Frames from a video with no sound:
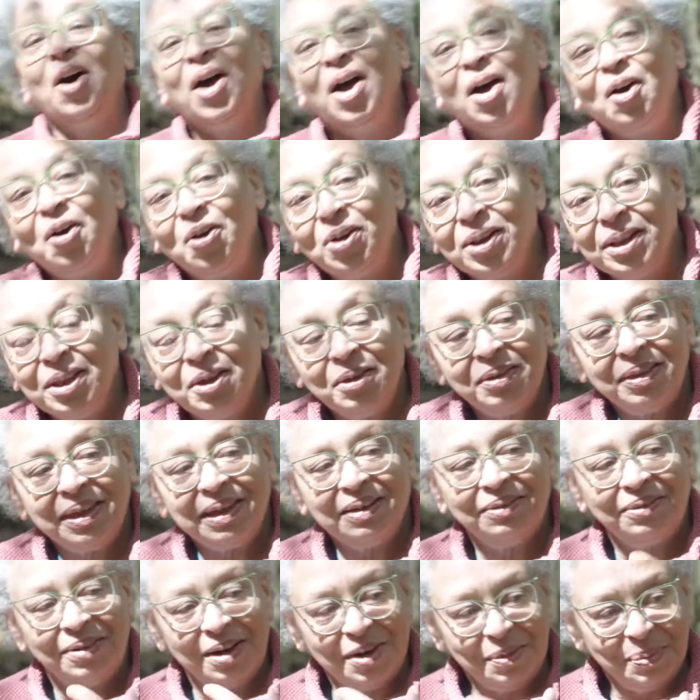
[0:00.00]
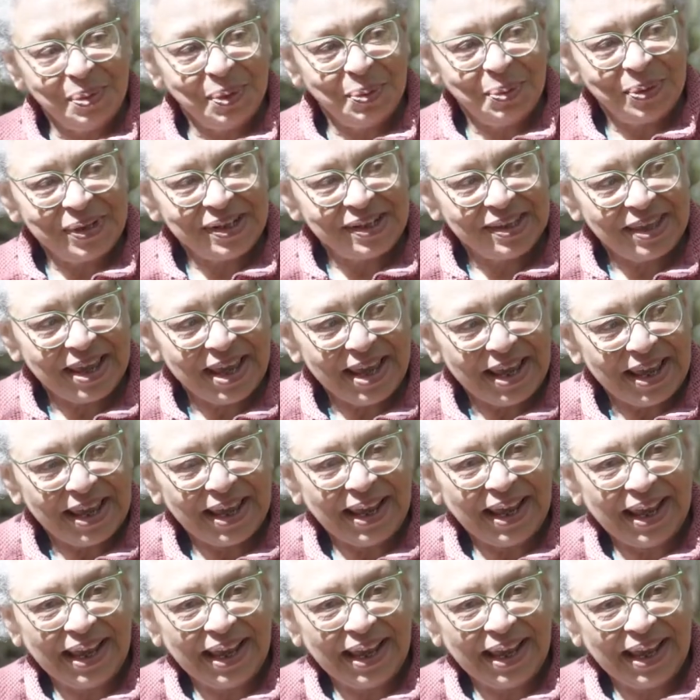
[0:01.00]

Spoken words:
Although the aroma was there,